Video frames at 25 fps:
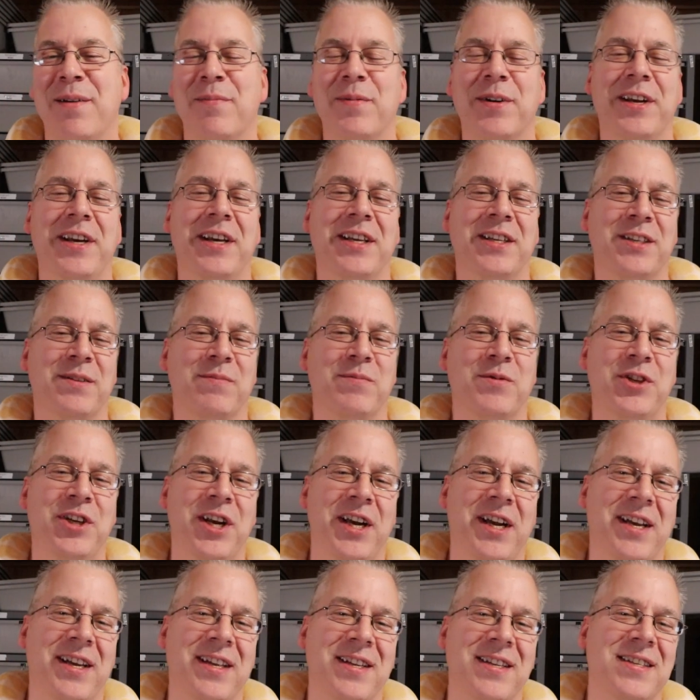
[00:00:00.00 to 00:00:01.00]
I'm going to get some
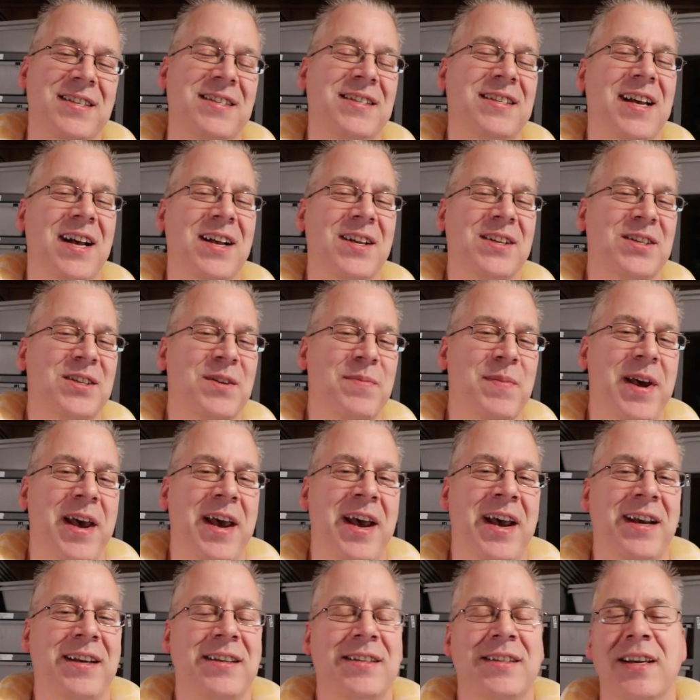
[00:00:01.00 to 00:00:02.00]
chickens, sell some
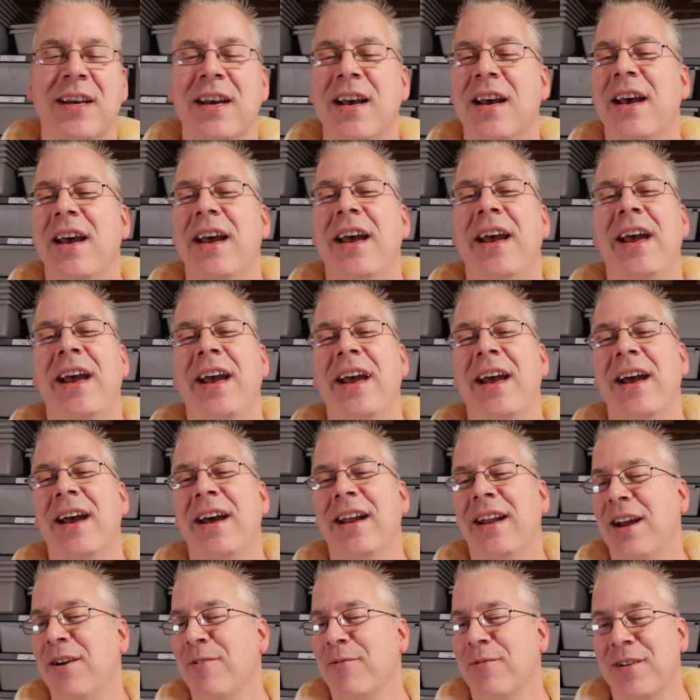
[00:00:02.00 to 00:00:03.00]
eggs,
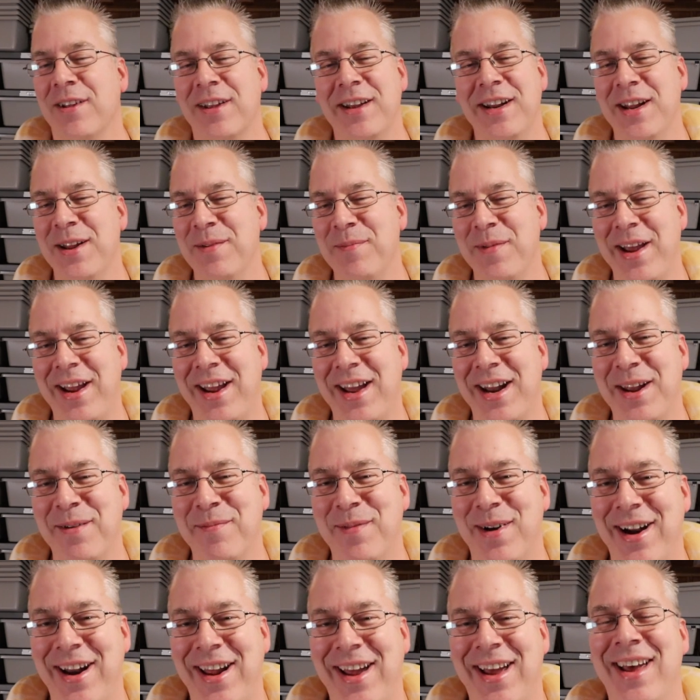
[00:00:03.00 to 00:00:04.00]
and I really didn't make any
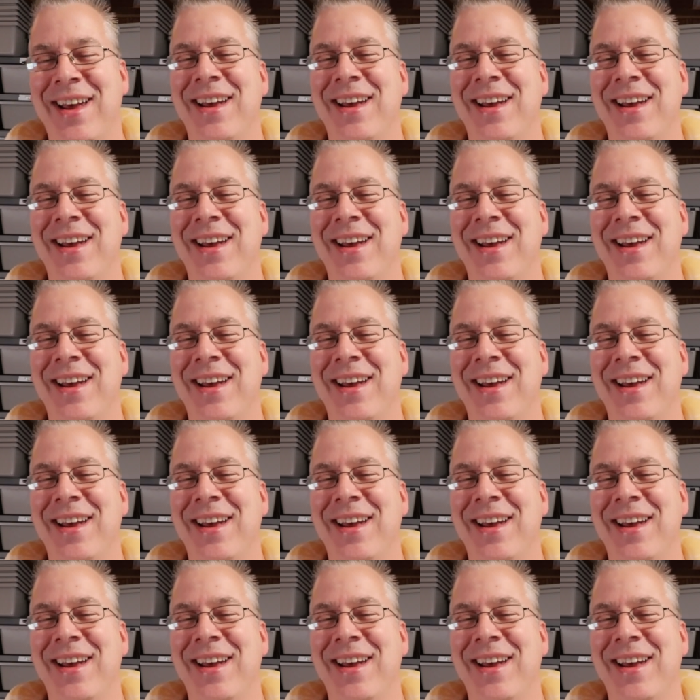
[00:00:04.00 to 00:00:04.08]
money.